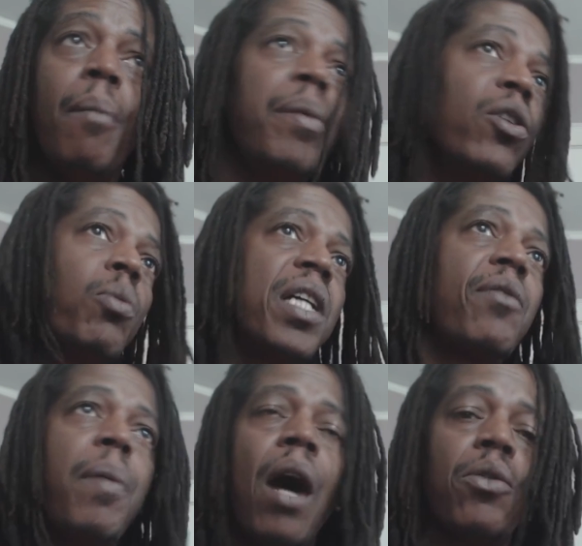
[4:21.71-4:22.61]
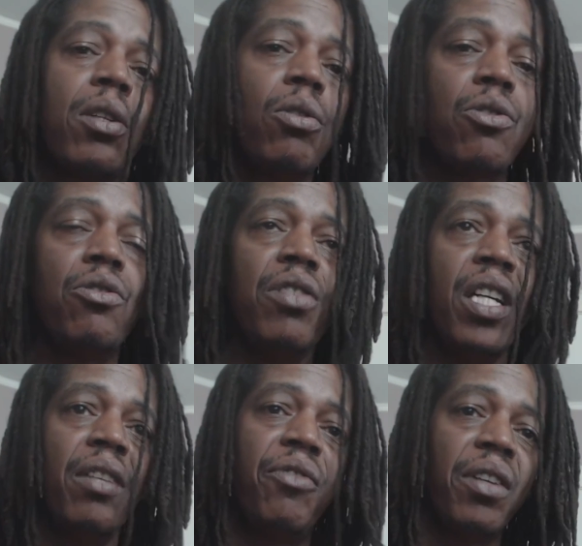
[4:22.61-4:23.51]
build whatever power solution you
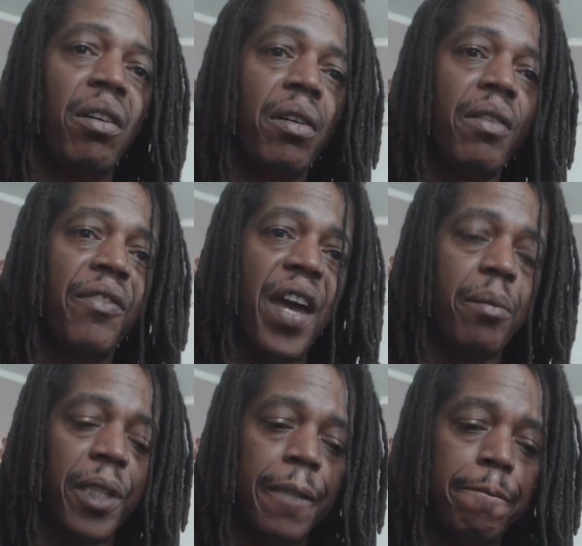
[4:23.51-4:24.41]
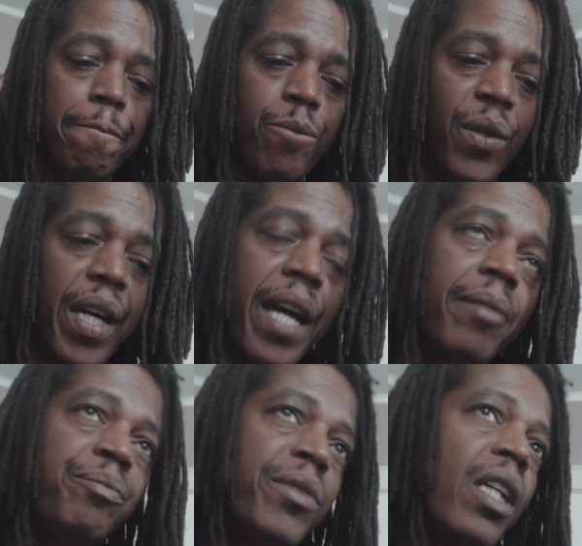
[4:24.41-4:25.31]
need for your family.
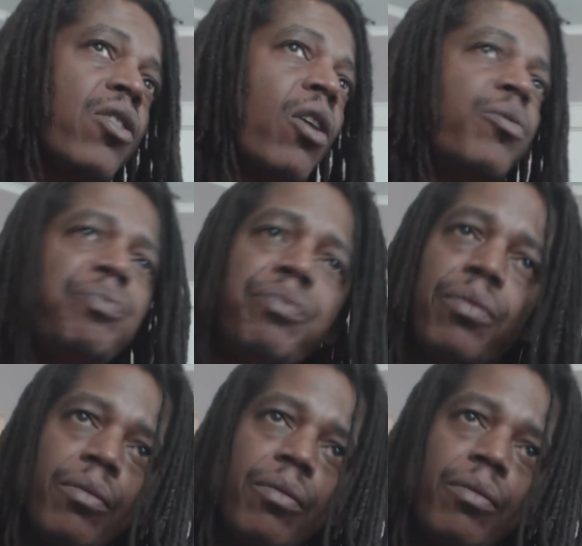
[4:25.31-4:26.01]
Okay? So